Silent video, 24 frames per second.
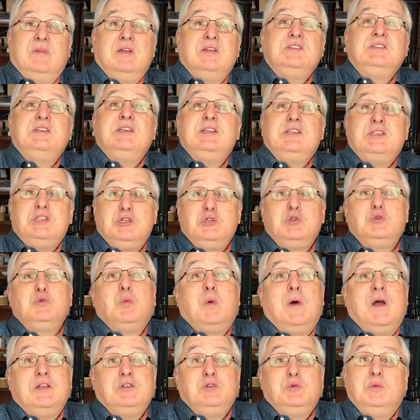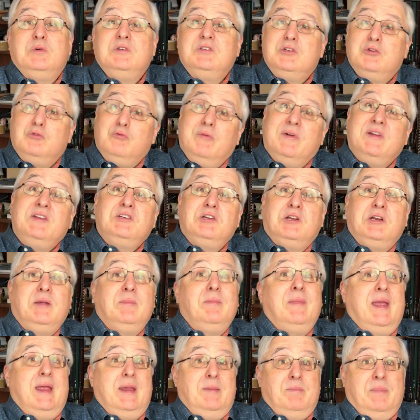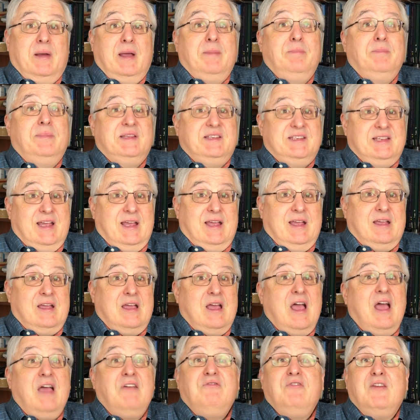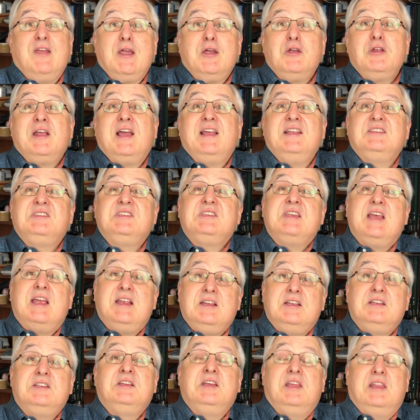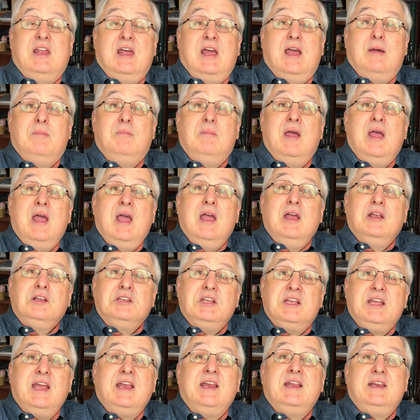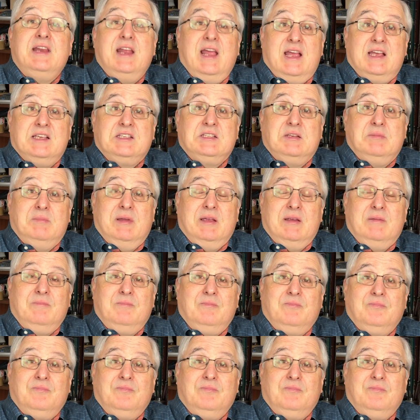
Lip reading: Since this watch was originally made by Patek, I figured I'd send it to them to get an estimate.